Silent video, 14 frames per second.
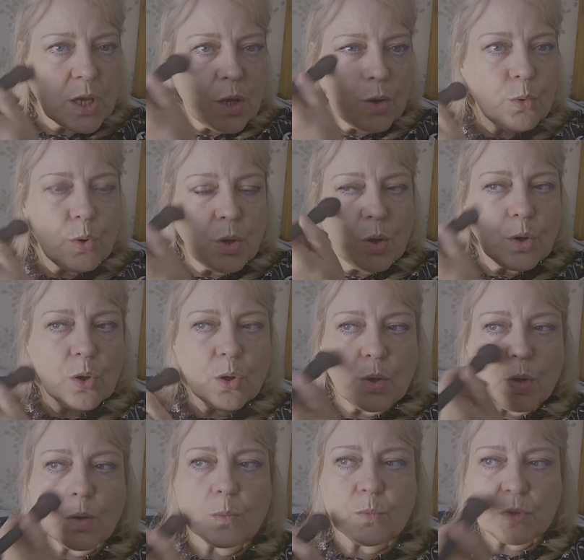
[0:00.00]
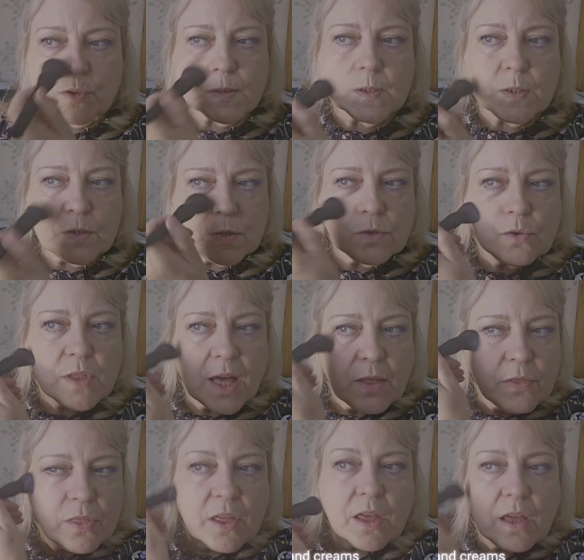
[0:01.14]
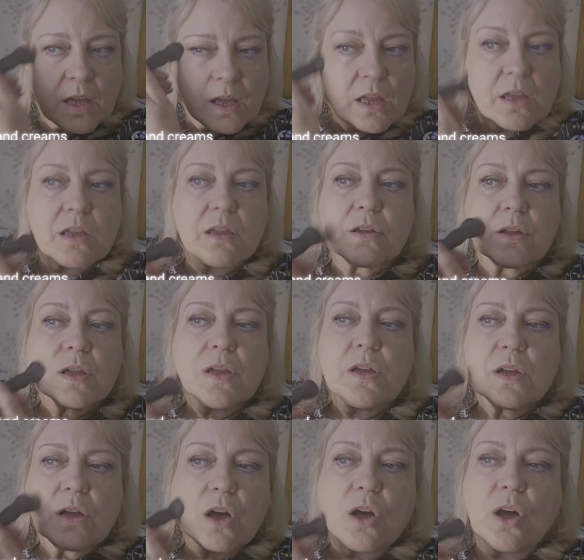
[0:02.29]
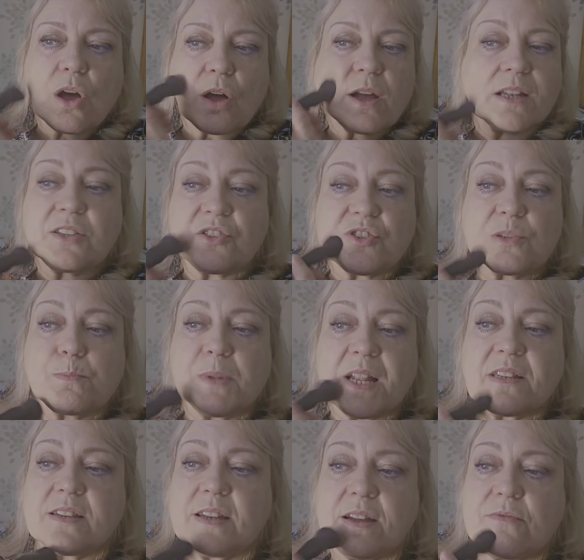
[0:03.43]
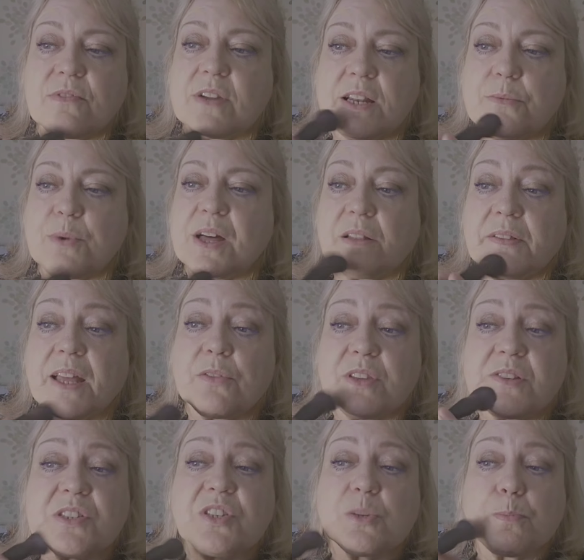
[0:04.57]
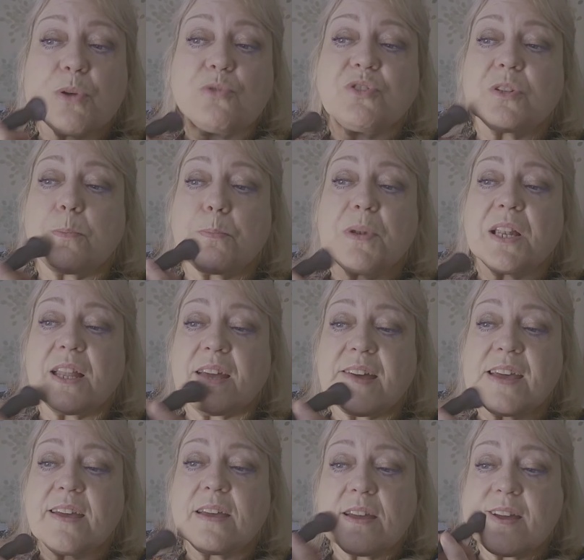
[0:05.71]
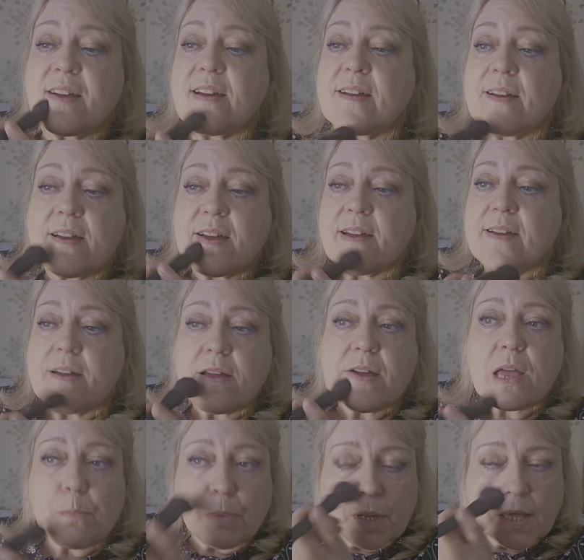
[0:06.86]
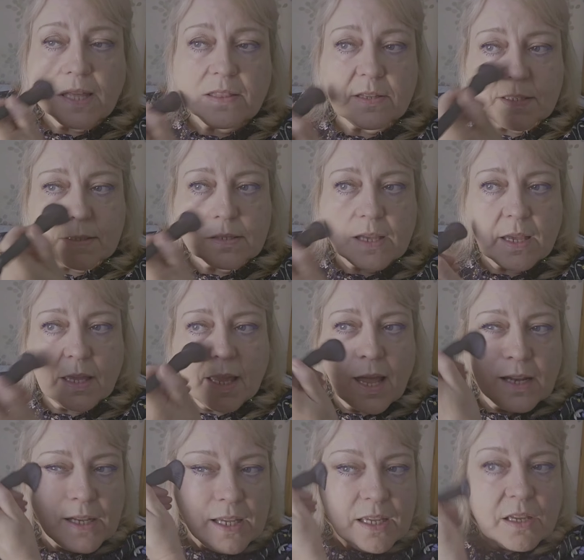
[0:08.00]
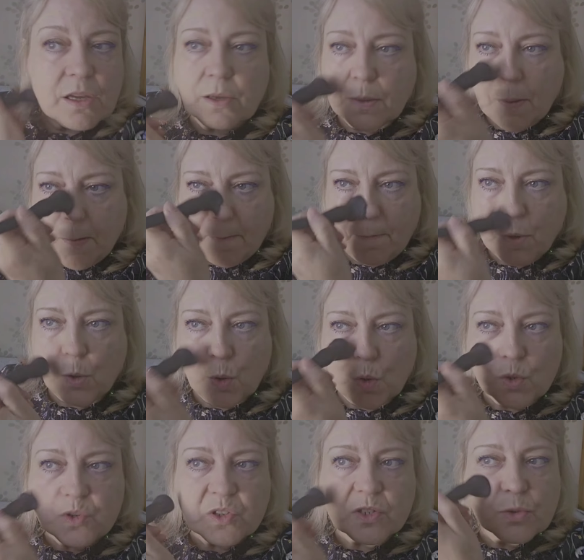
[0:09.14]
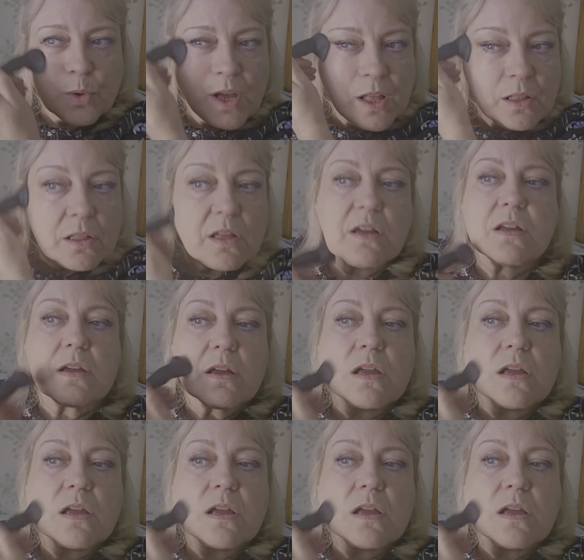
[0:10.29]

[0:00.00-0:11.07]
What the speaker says: So I'm just going to do that there. Oh, and it's just blending out really well. Now this is supposed to blur this any pores as well.